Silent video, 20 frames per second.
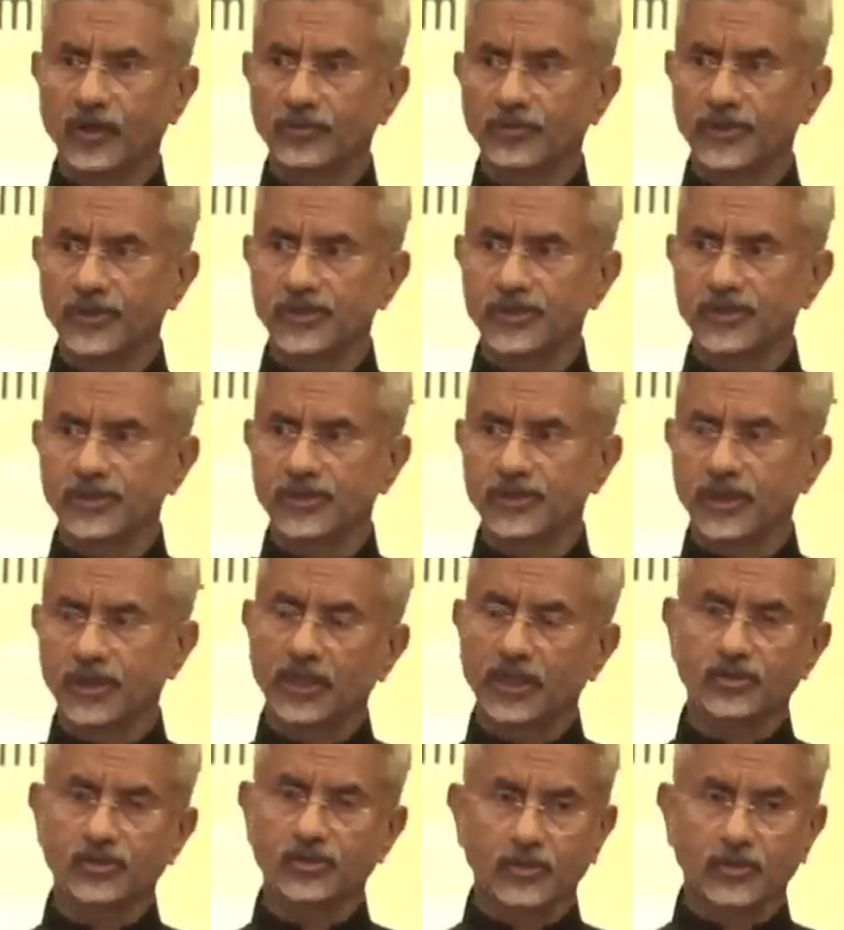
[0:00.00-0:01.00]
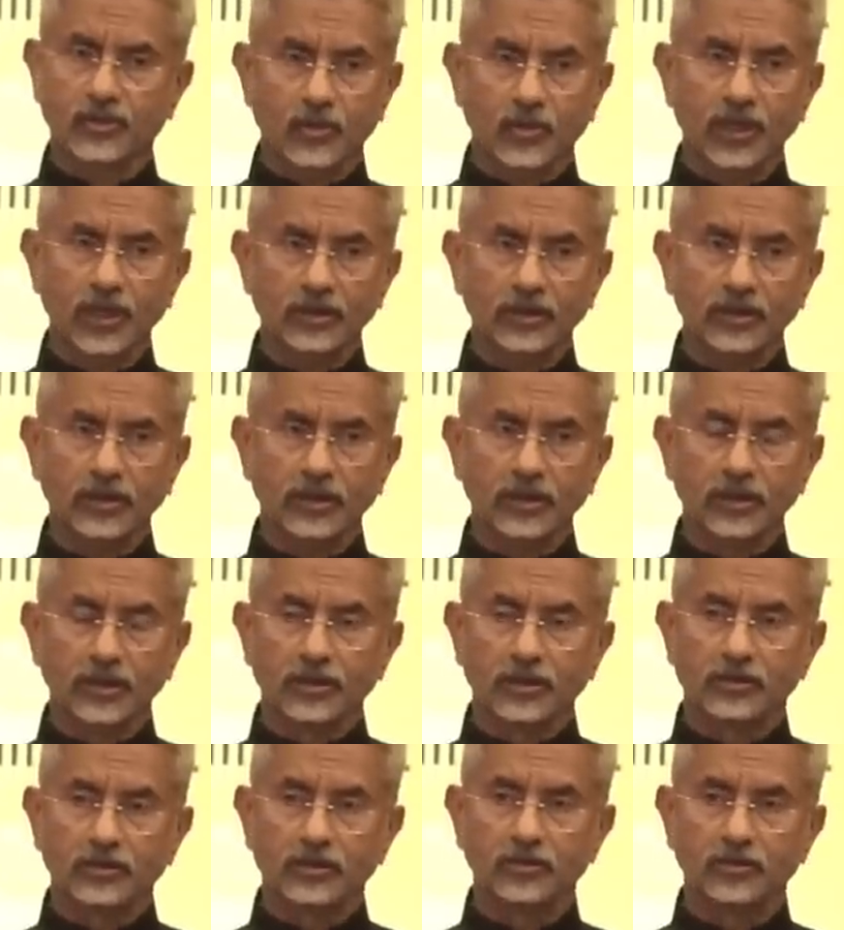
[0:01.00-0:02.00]
minister, as someone
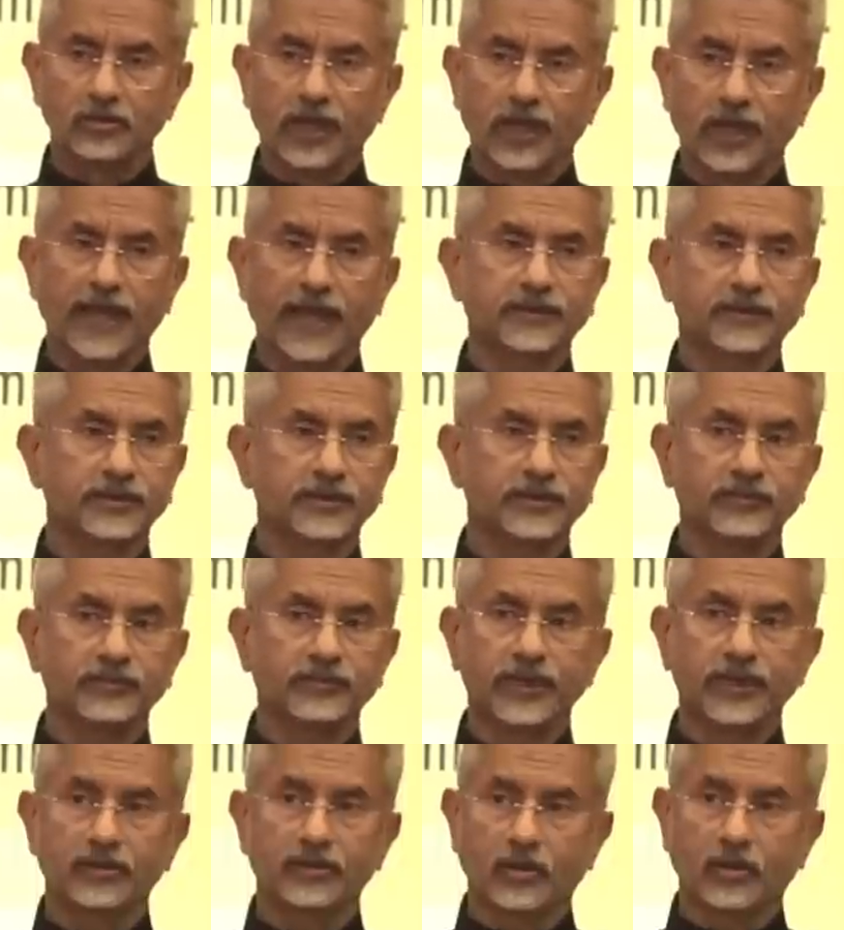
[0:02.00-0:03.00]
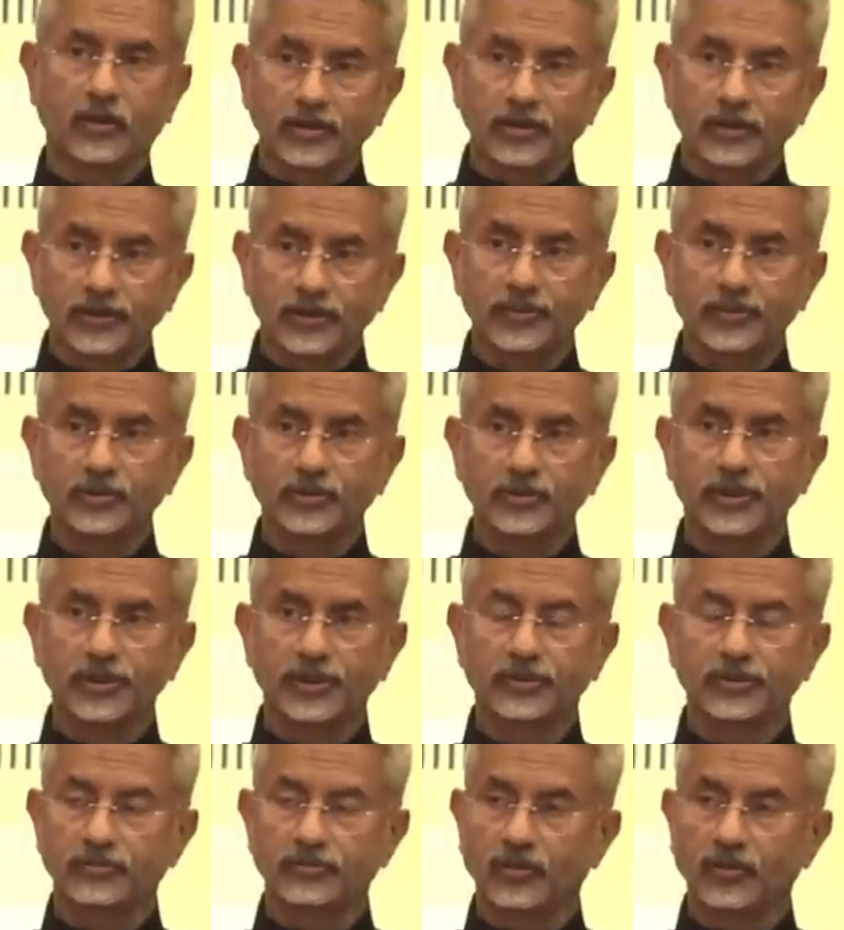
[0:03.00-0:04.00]
who actively contributed
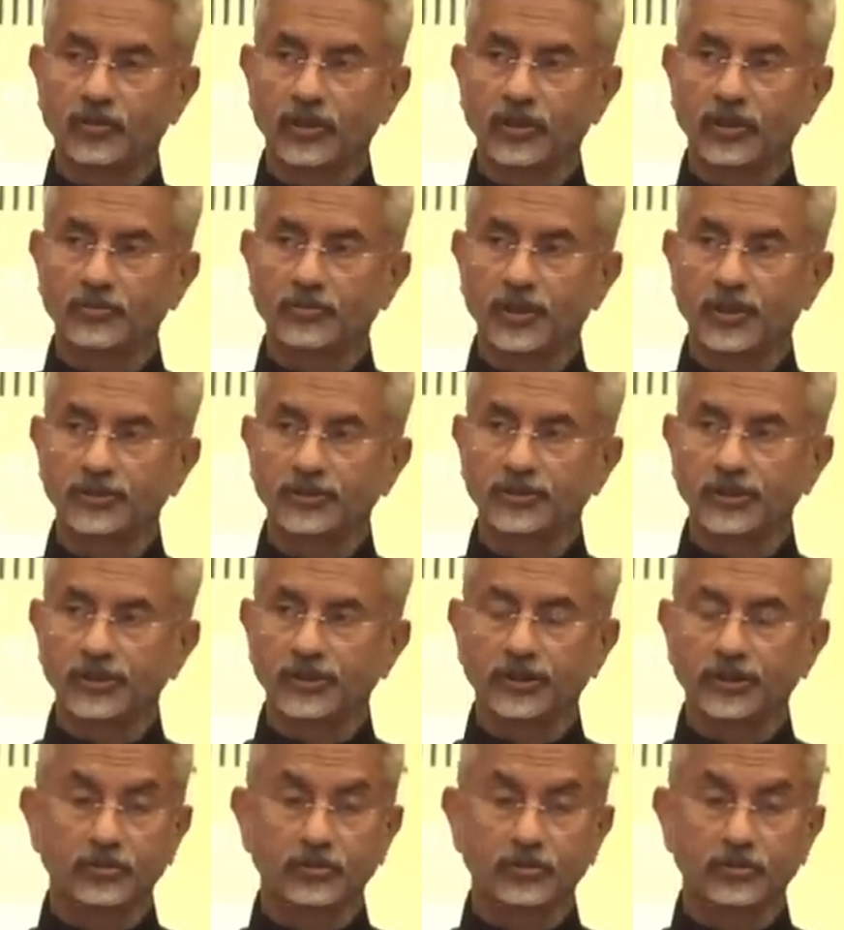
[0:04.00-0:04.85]
to foreign policy,